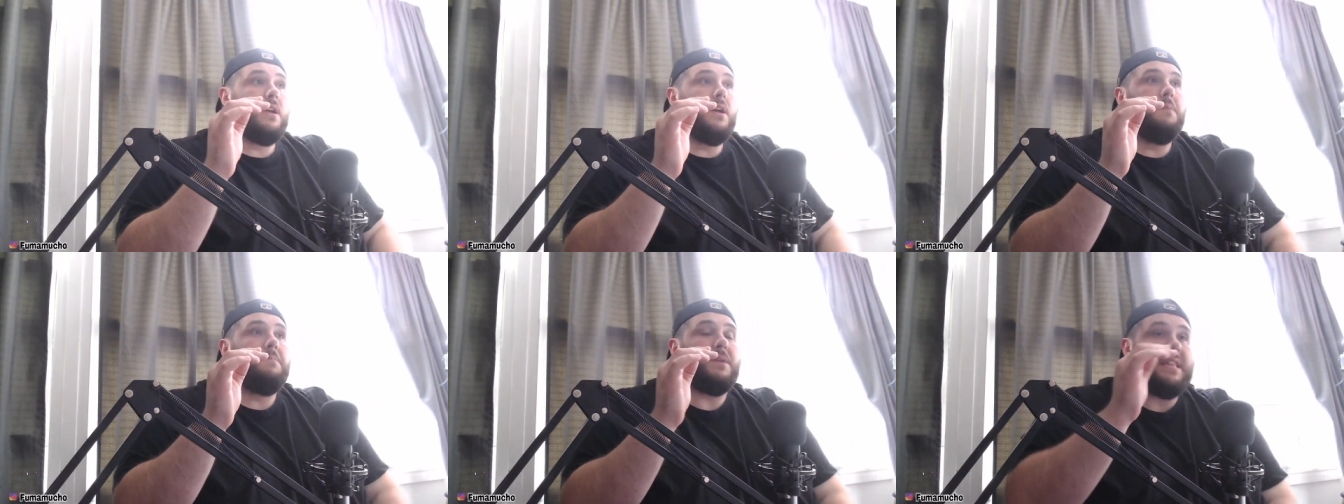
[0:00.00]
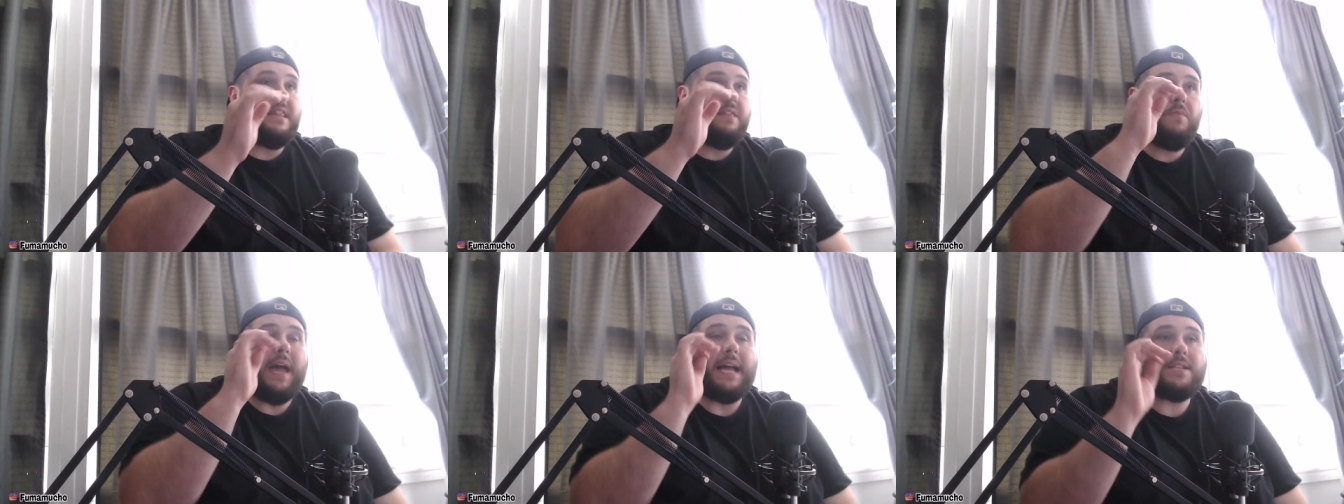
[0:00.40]
But
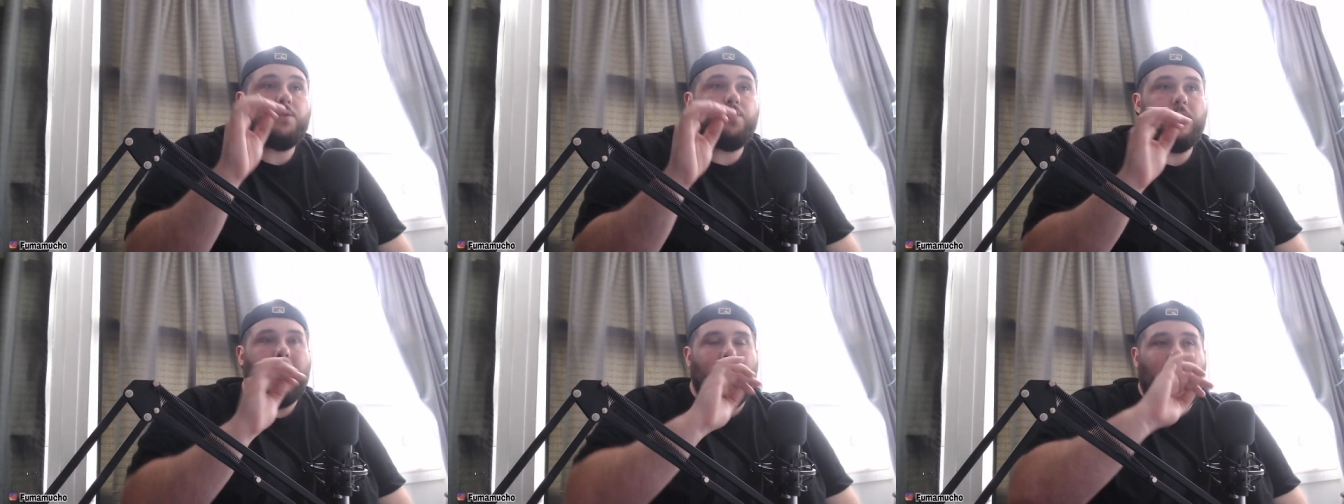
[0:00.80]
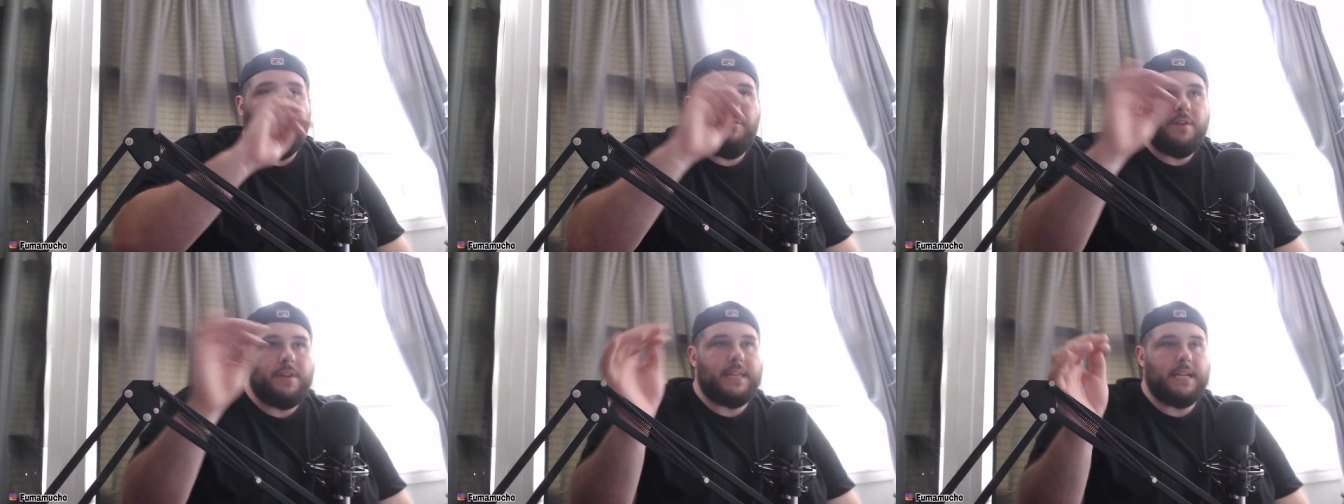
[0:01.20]
that's what
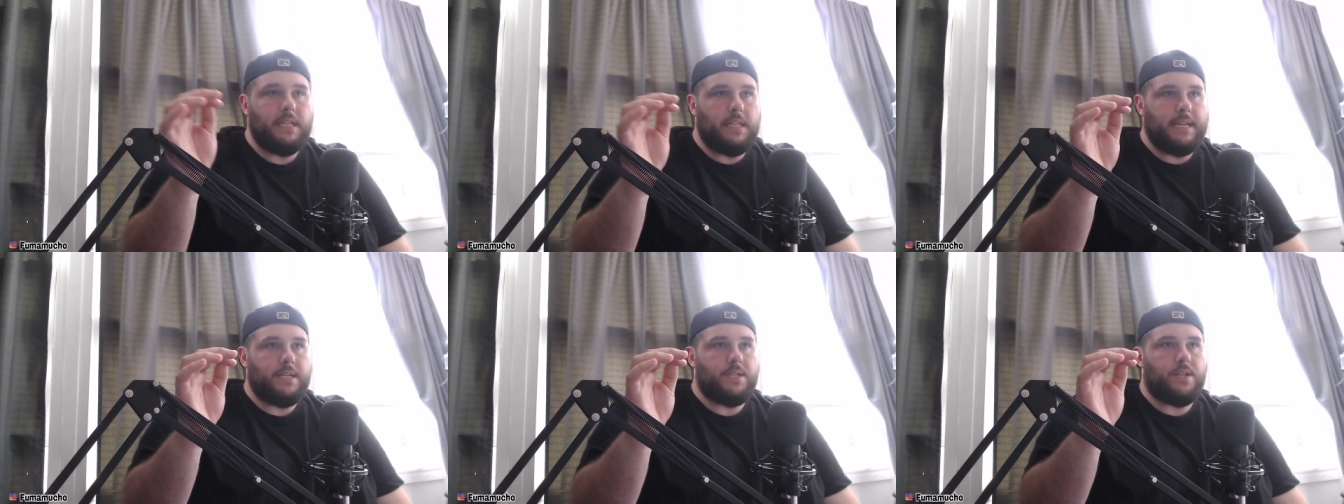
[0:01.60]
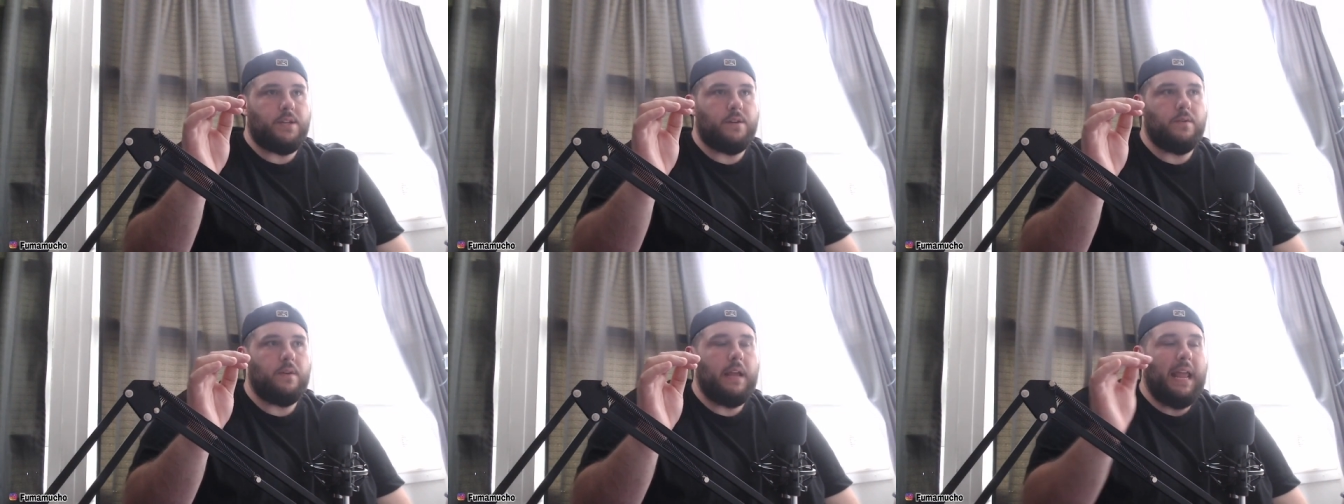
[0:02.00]
everything links to.